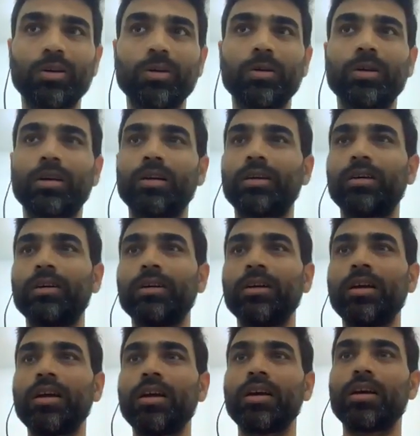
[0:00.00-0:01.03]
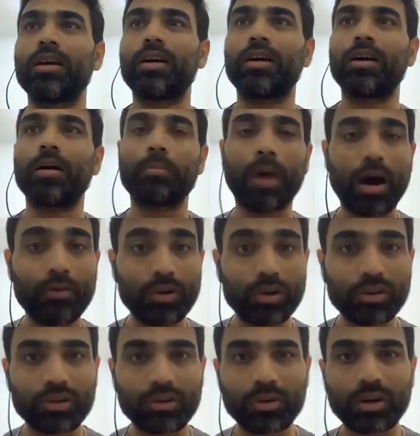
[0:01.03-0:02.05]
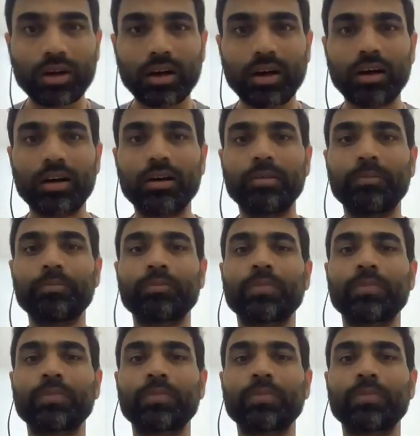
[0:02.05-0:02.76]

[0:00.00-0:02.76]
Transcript: or power yoga